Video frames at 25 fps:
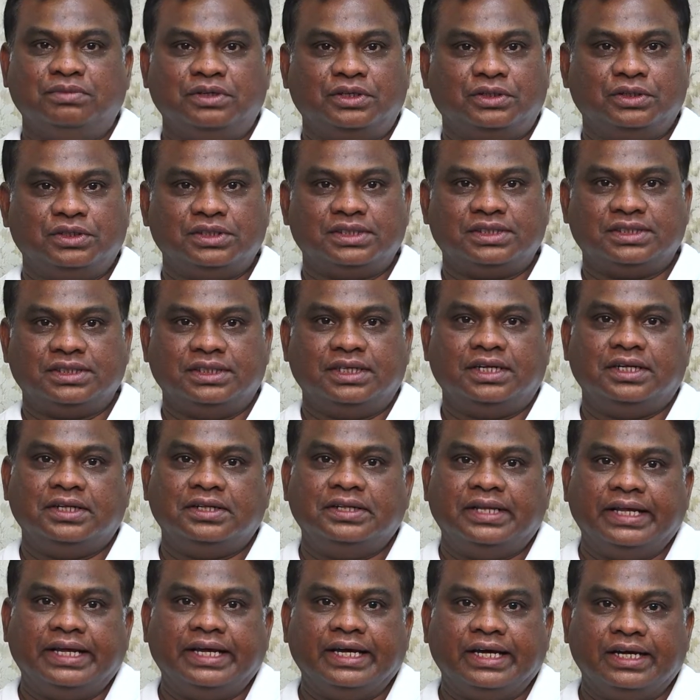because
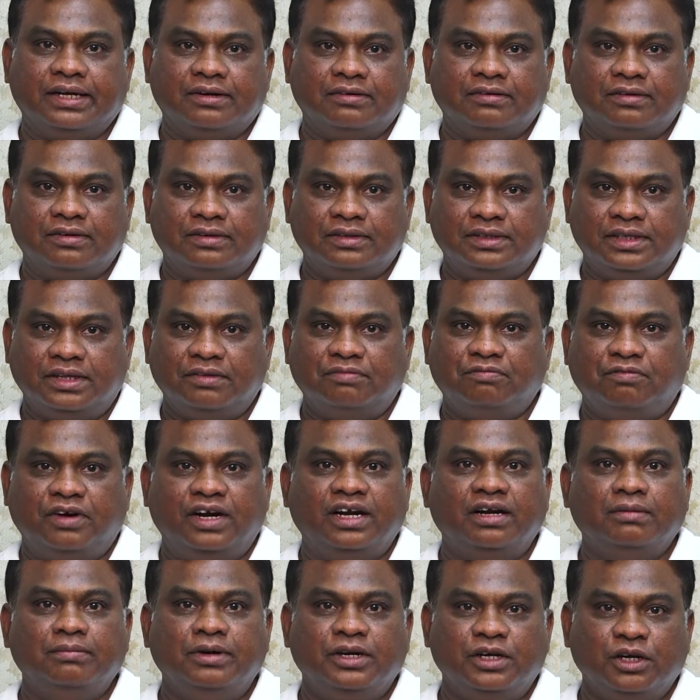they are the
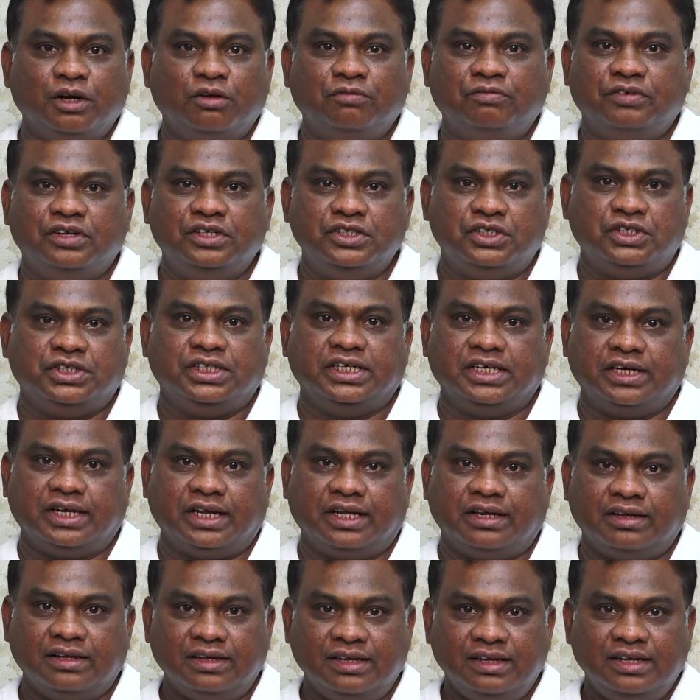fundamental of
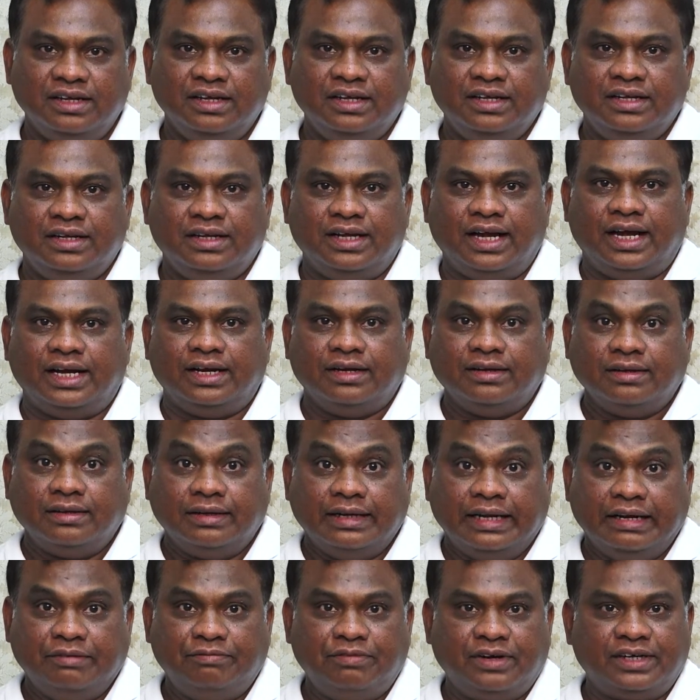engineering. And
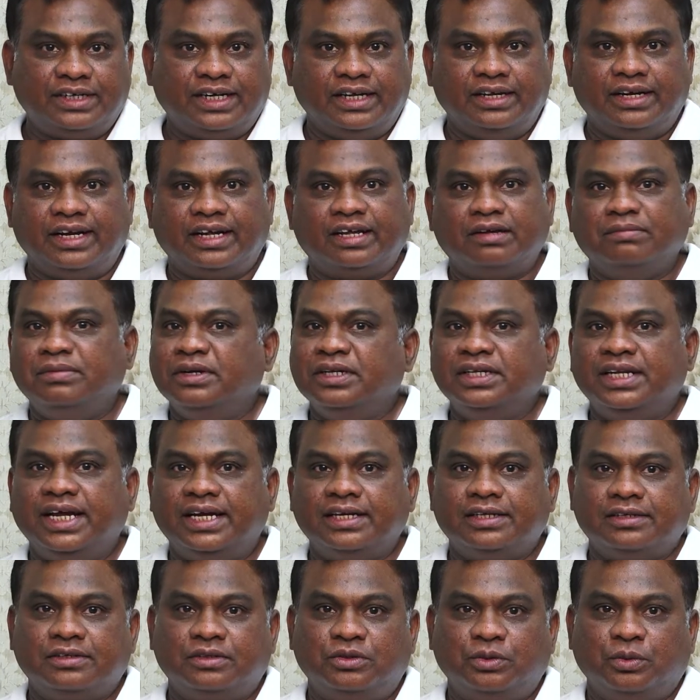in fact, I recommend
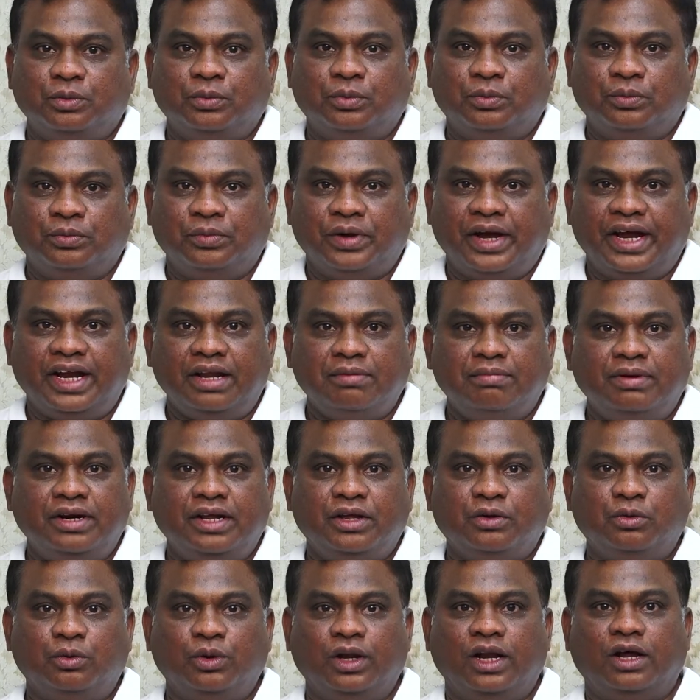that to
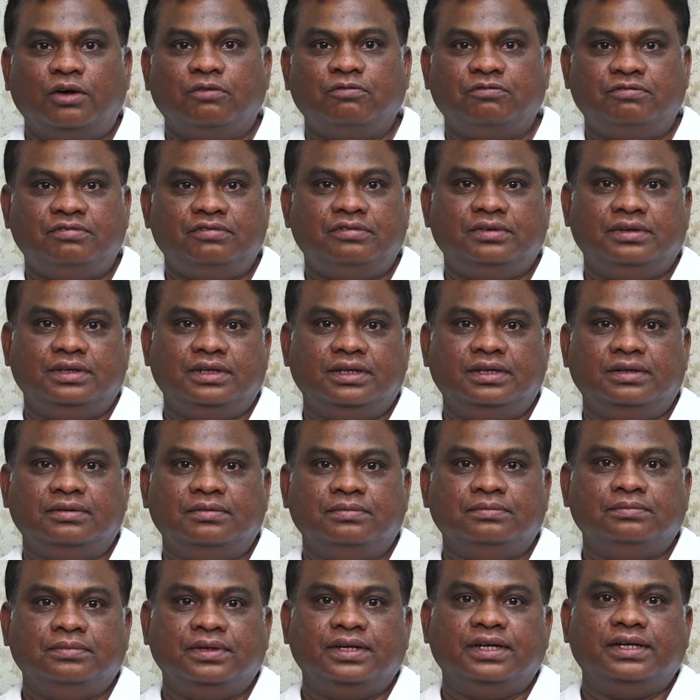anybody who love
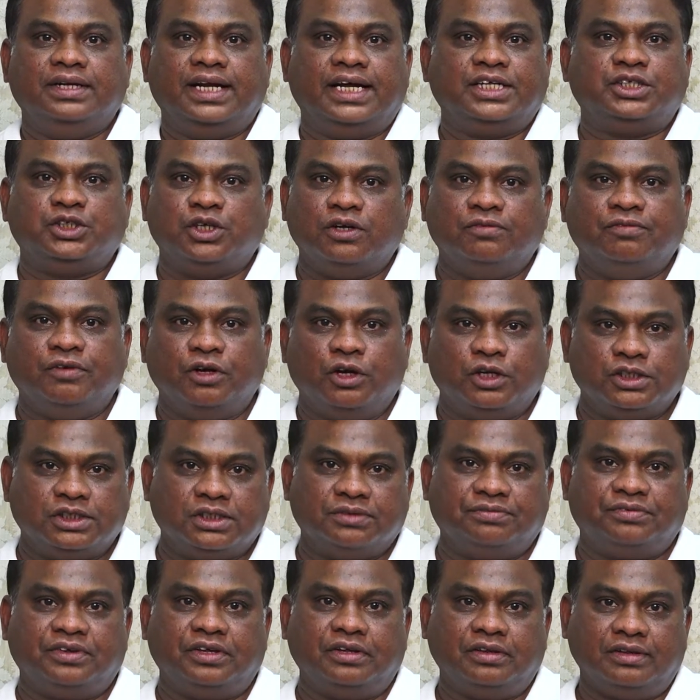natural
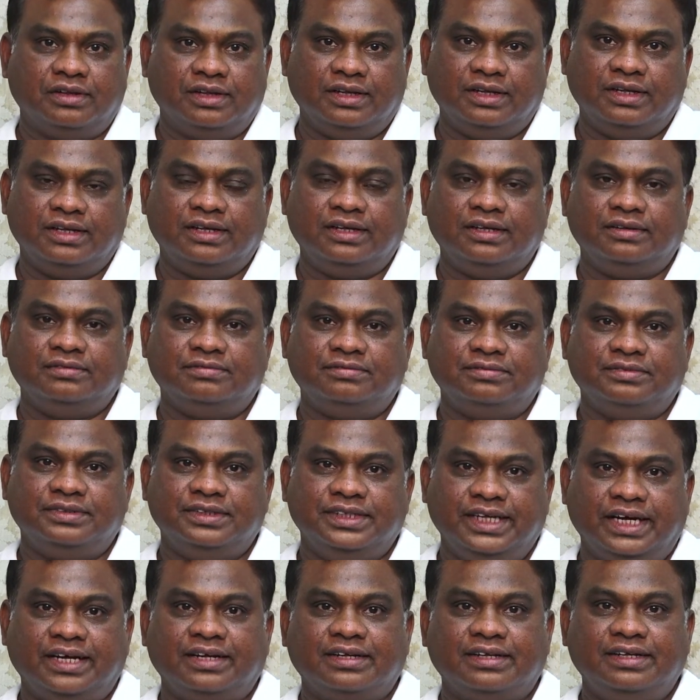philosophy.
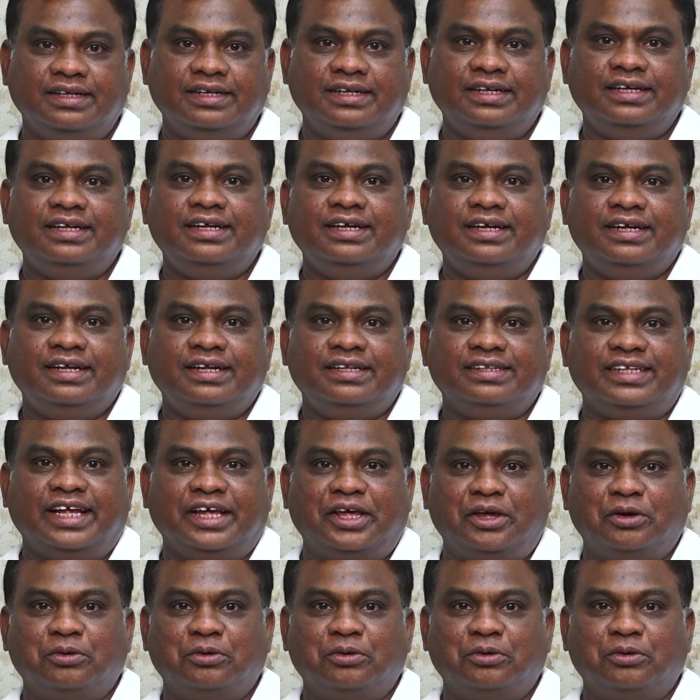yeah. Thank